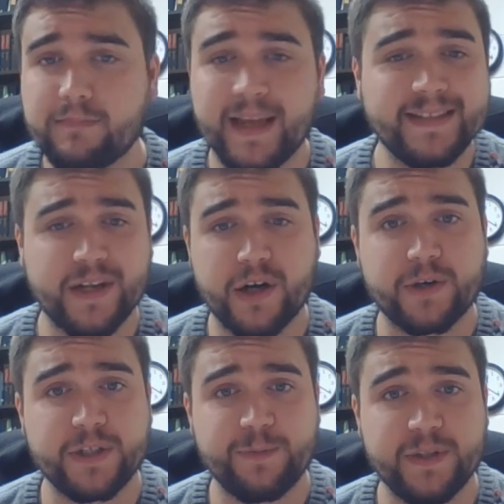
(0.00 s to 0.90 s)
It's in our
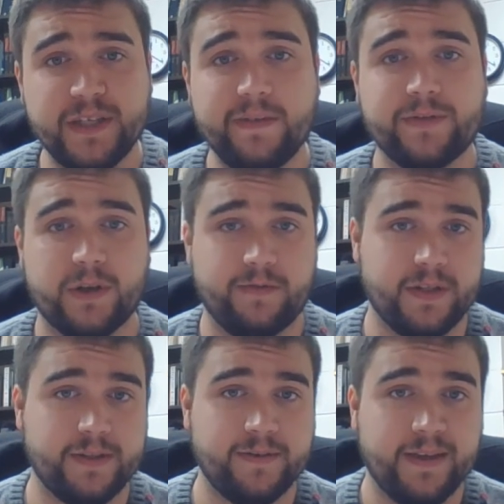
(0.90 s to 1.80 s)
Christmas Eve
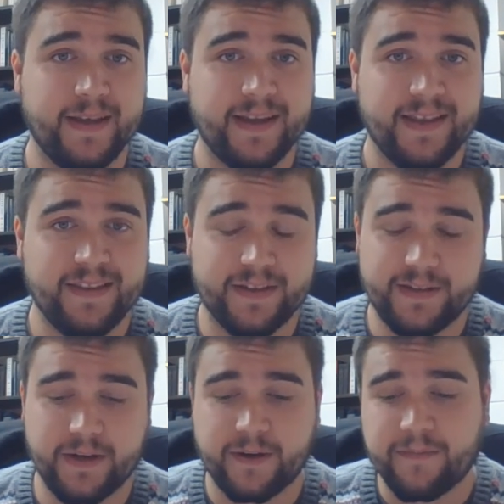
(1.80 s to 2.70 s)
service
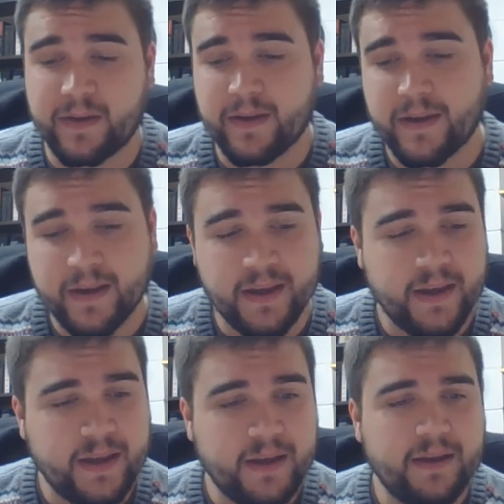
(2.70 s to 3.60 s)
this year.
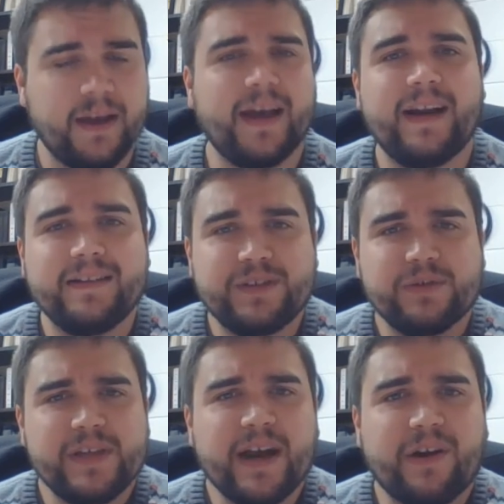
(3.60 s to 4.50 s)
And
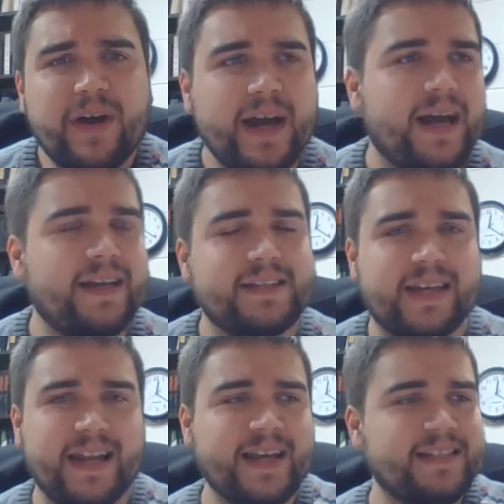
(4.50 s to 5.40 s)
so Zechariah is
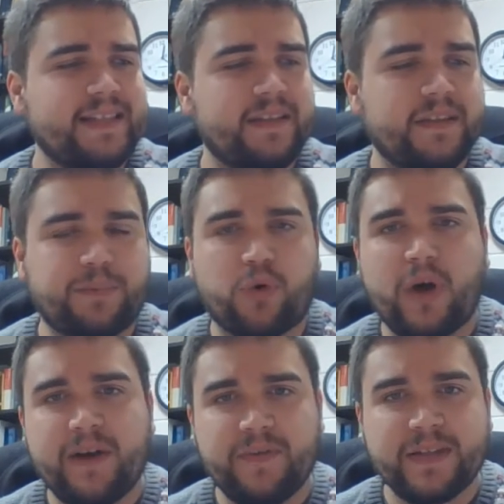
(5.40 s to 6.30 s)
connecting the
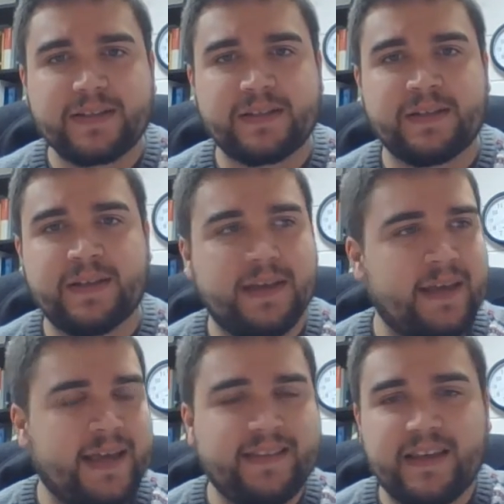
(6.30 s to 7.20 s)
prophets
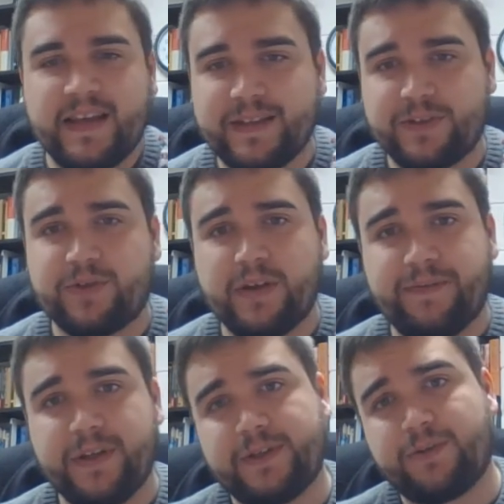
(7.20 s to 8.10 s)
and the history
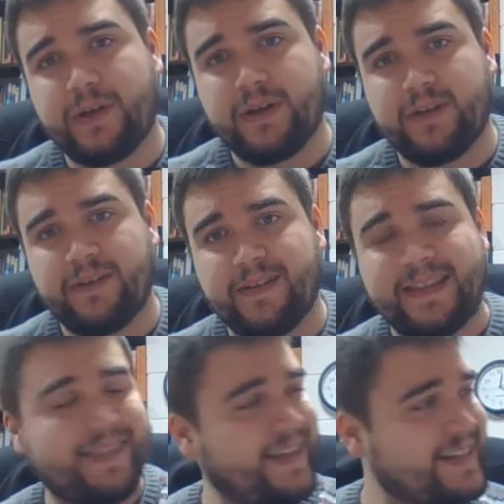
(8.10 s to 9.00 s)
of Israel,
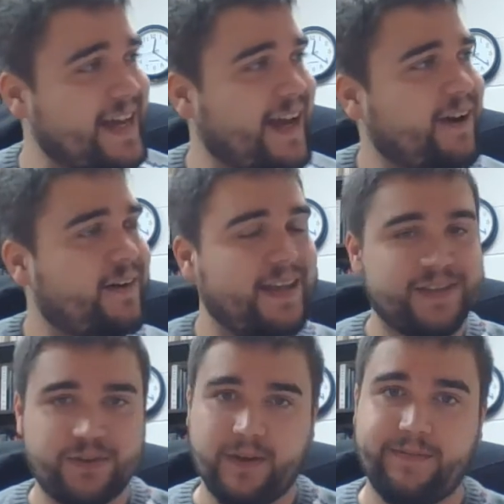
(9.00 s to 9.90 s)
the entire
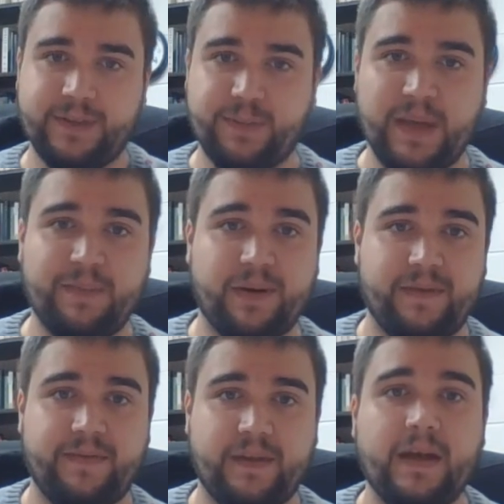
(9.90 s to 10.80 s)
history of his people,
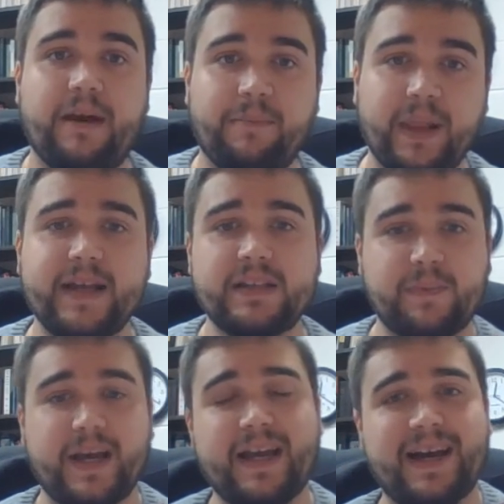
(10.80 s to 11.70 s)
blessed
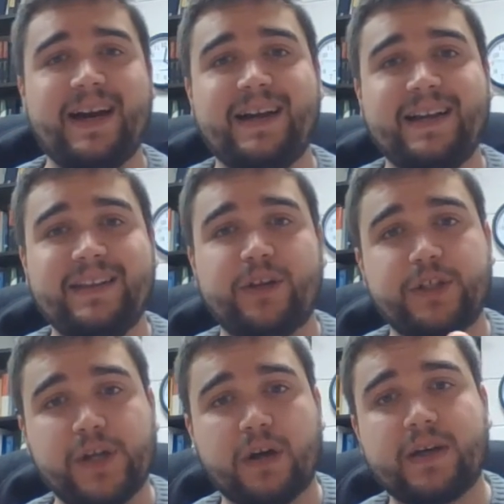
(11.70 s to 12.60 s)
by God in their
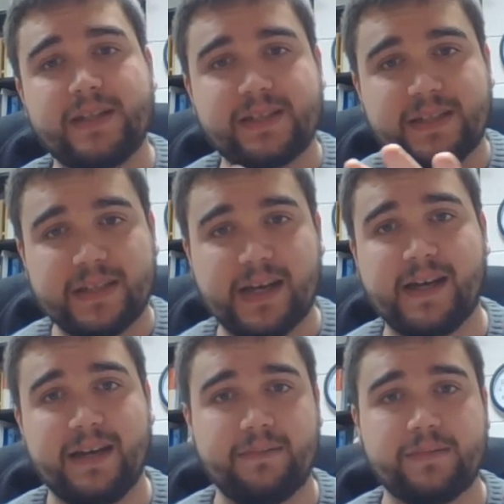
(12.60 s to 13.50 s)
darkest
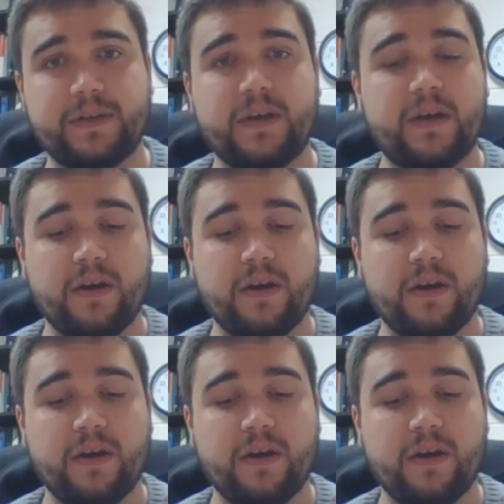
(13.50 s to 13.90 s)
times,